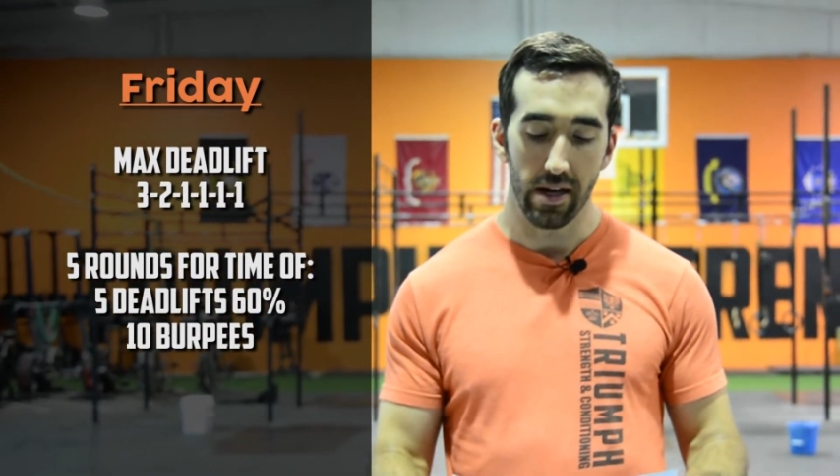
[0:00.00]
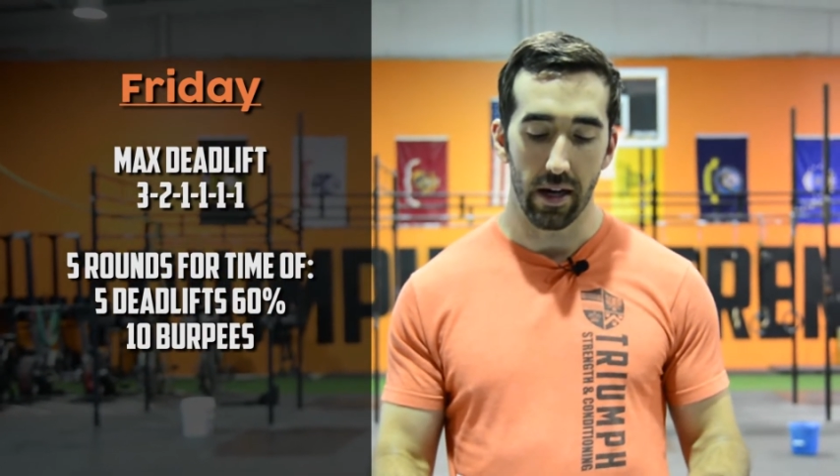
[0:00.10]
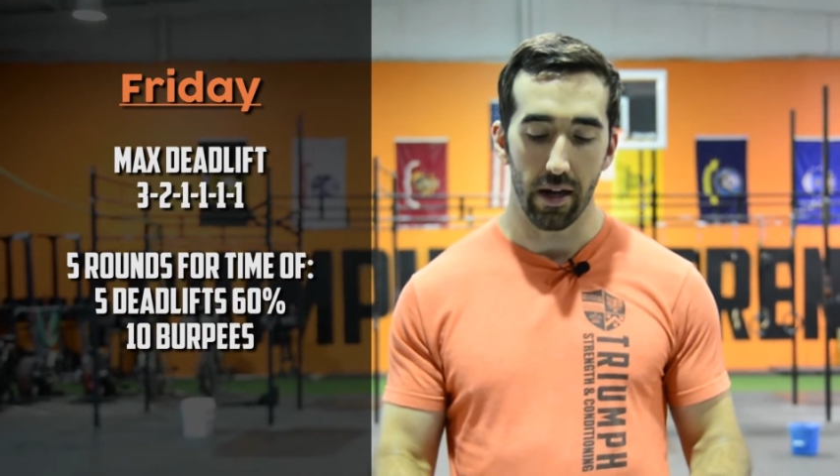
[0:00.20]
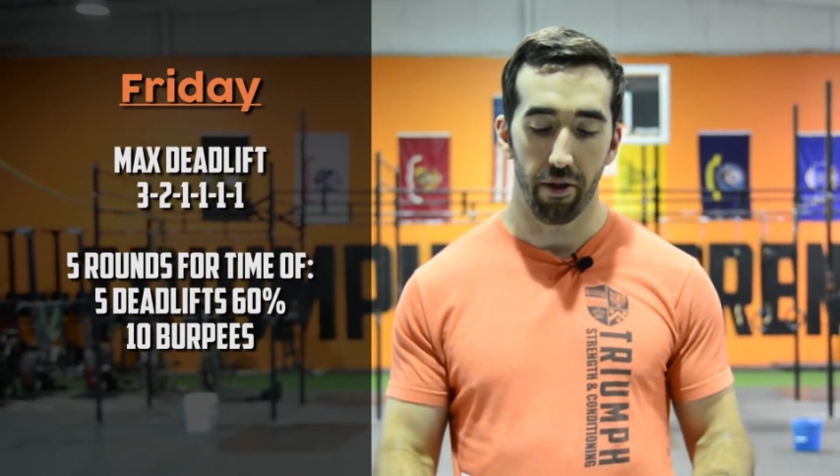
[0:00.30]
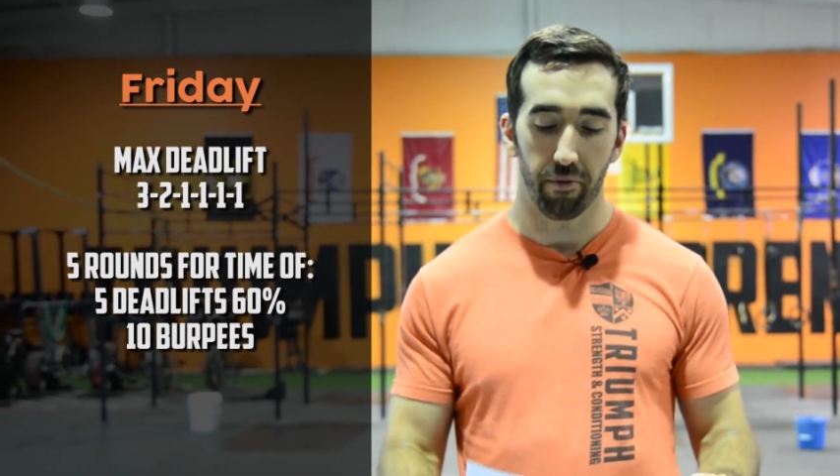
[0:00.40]

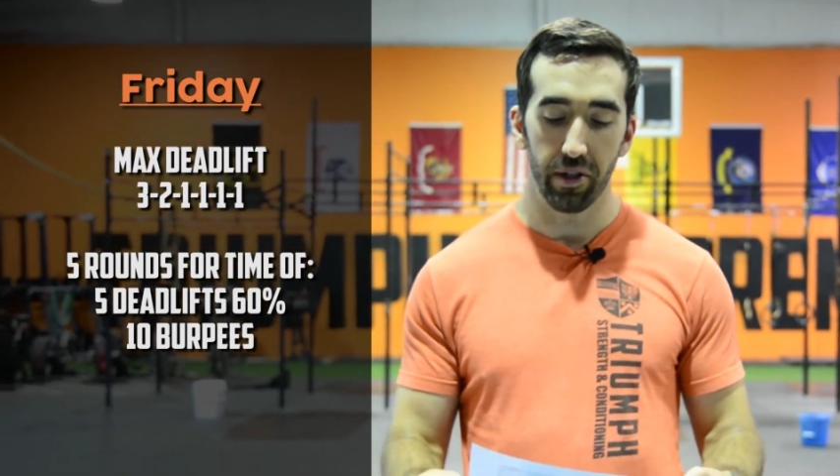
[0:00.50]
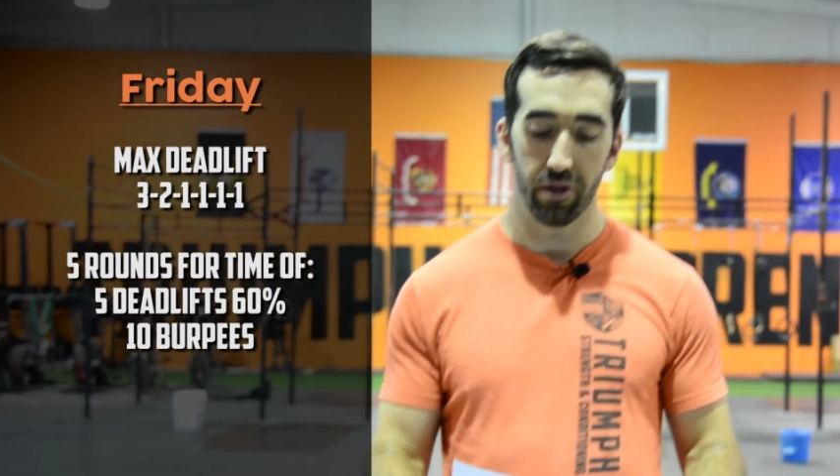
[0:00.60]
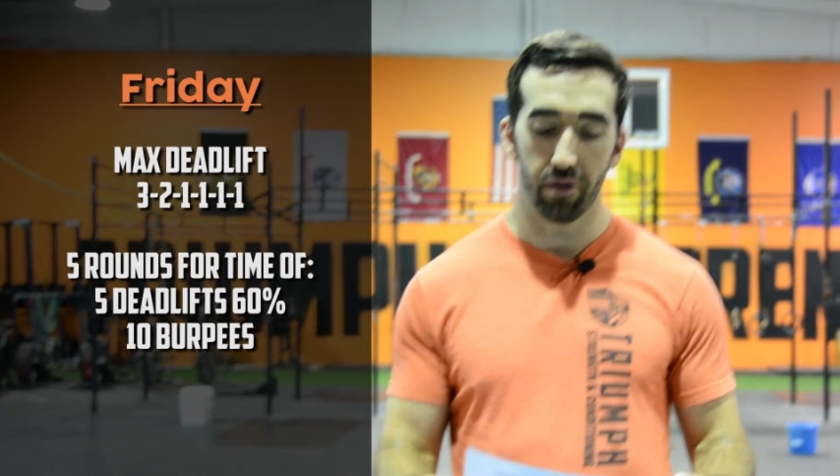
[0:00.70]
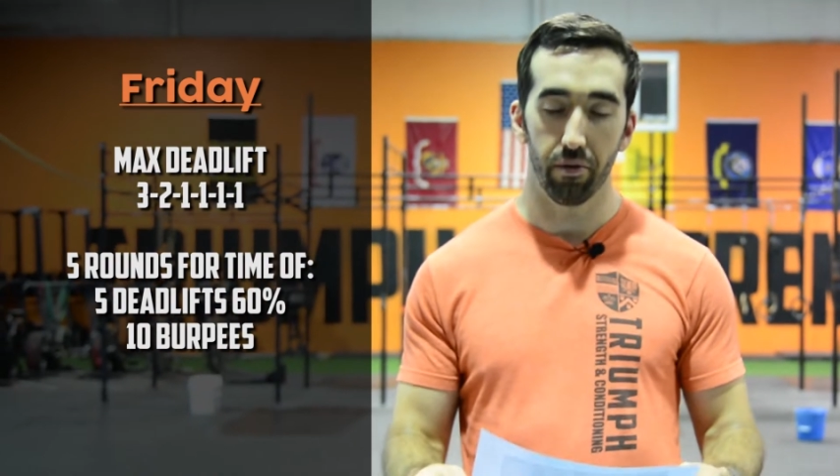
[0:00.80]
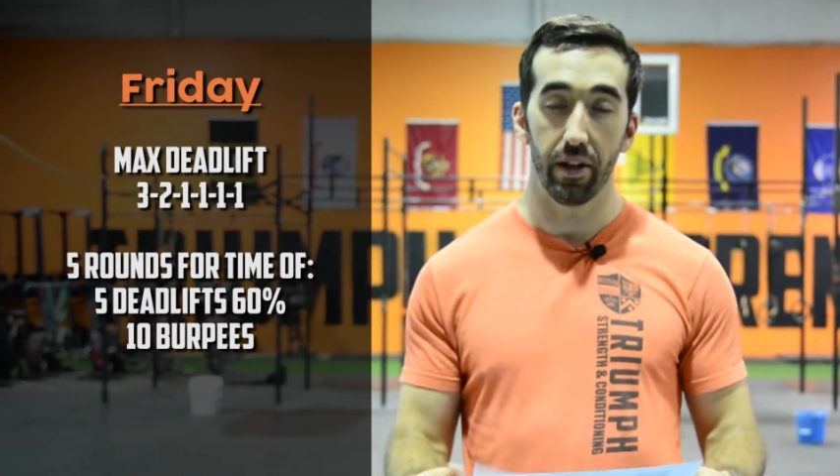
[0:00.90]

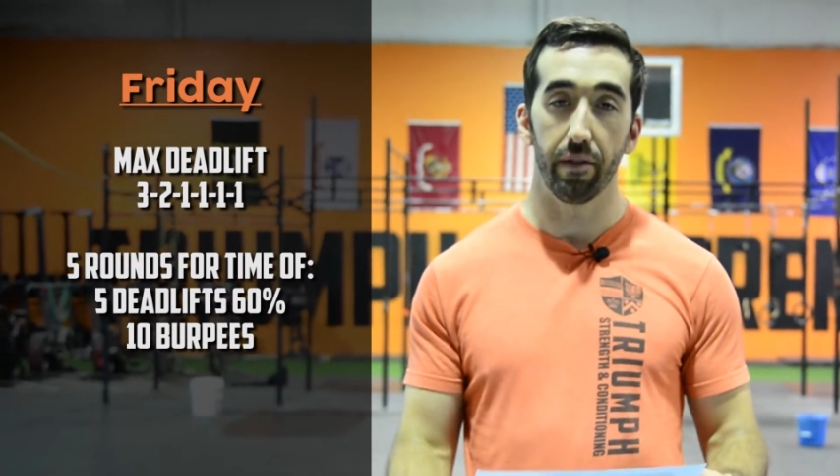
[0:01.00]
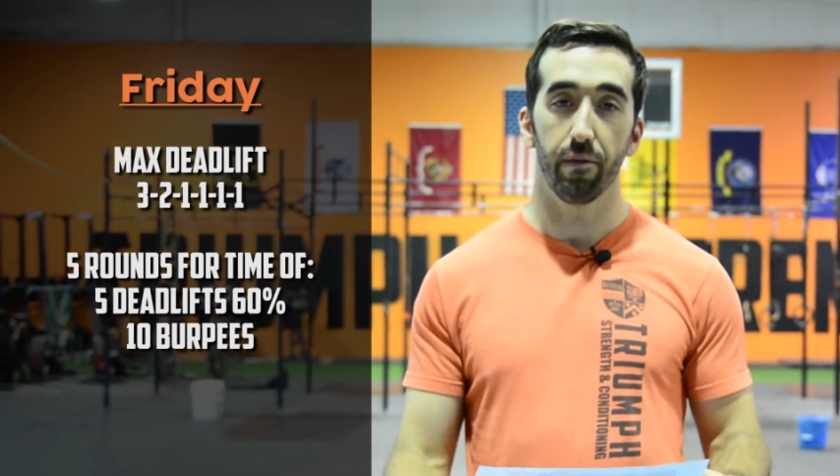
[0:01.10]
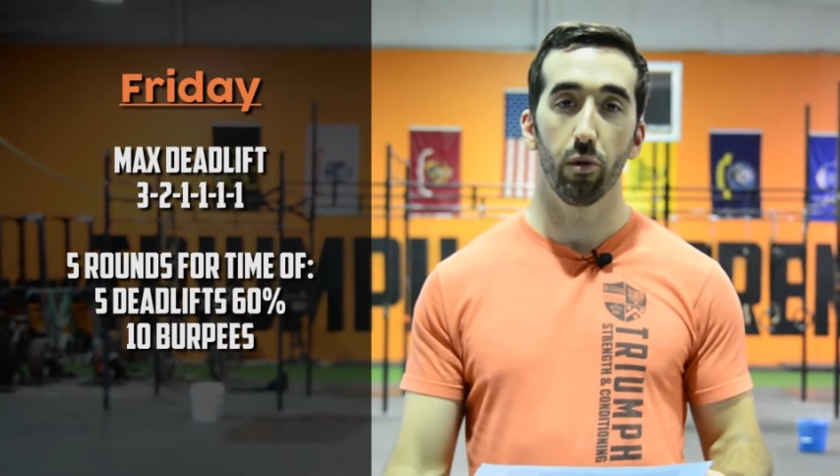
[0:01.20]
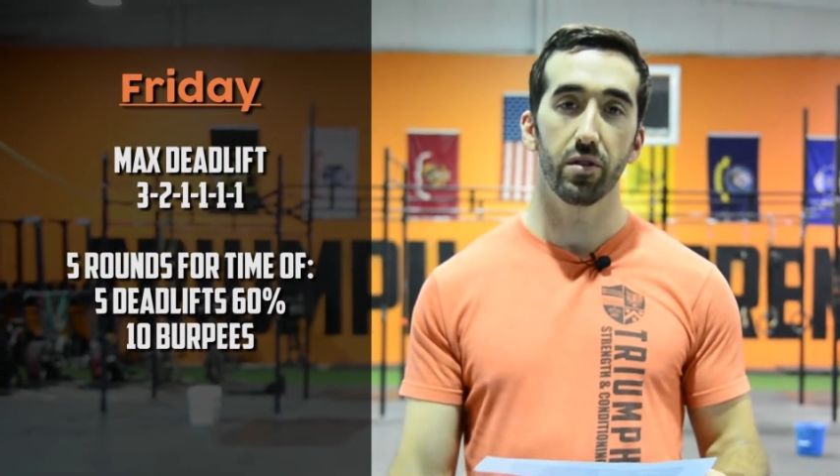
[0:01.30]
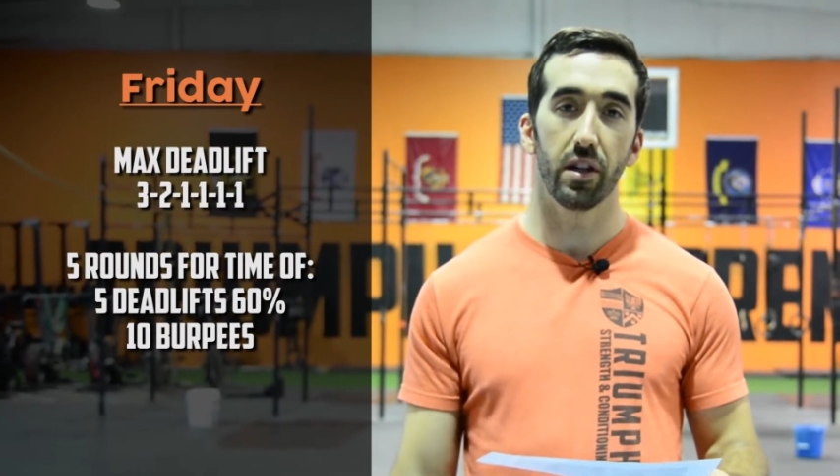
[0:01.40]
3-2, and
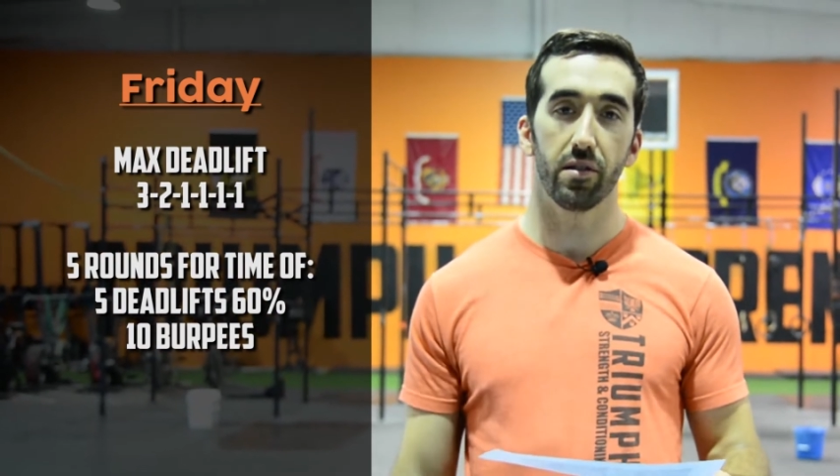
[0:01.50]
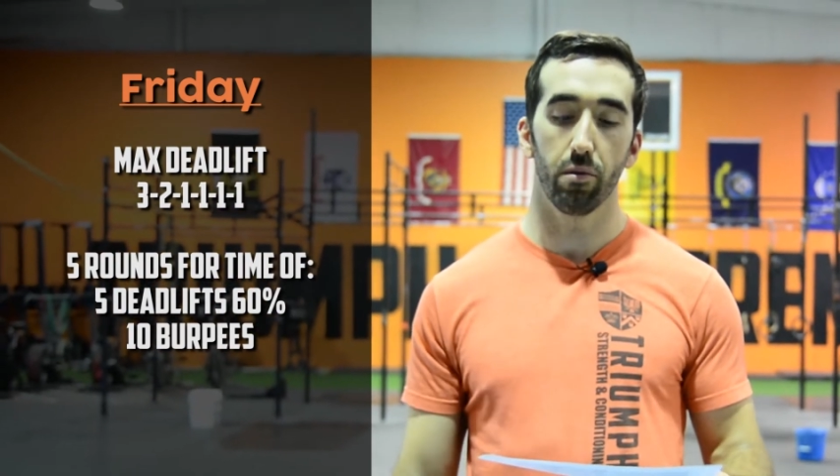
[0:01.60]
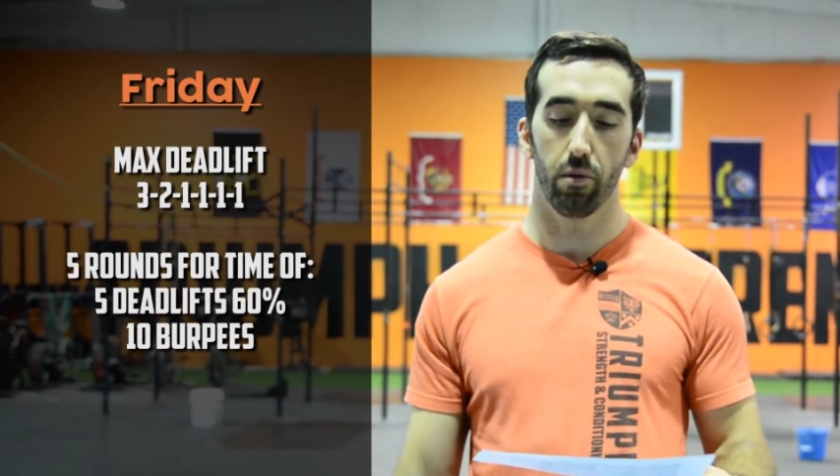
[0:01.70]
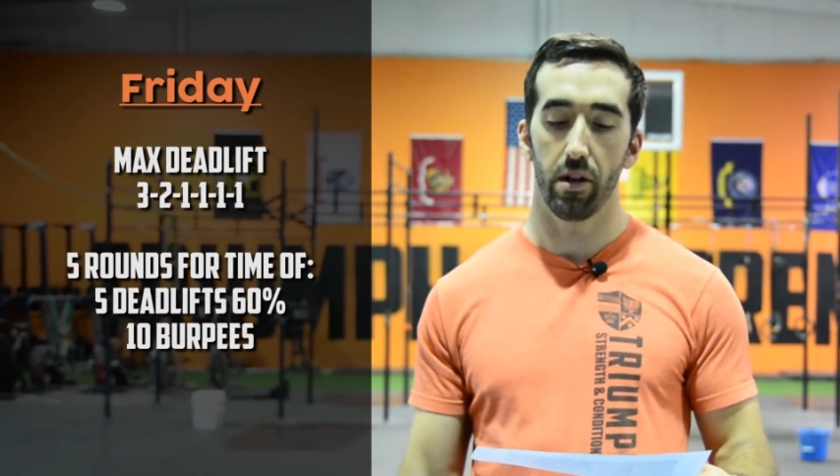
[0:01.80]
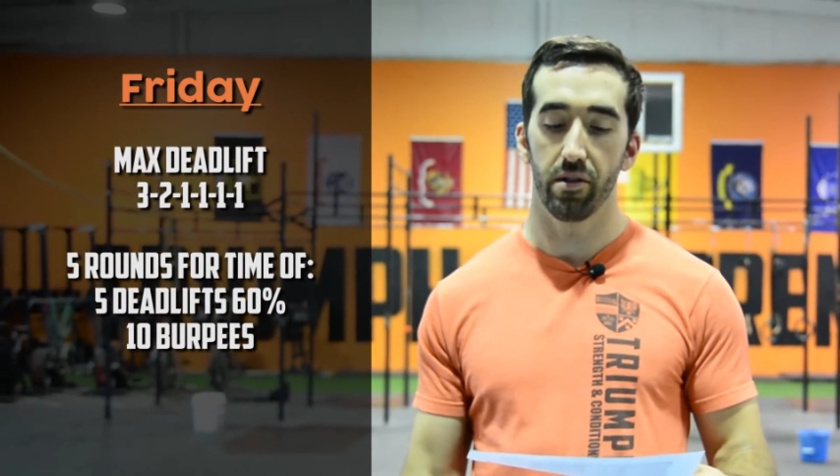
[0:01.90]
then four
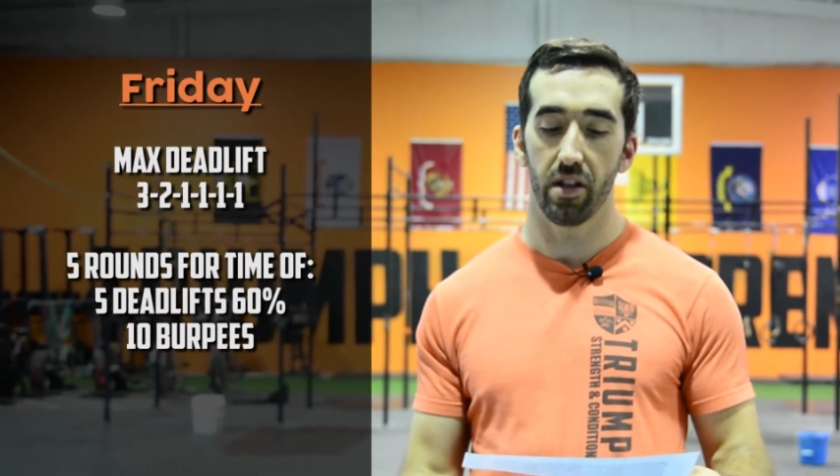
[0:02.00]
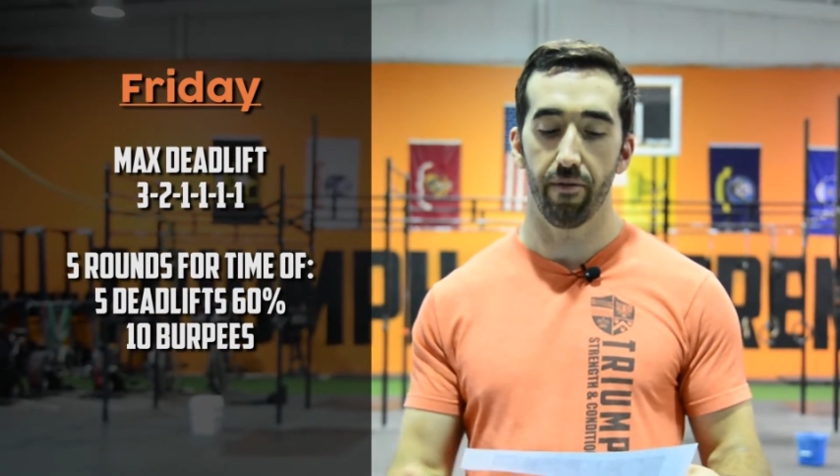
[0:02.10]
sets of one,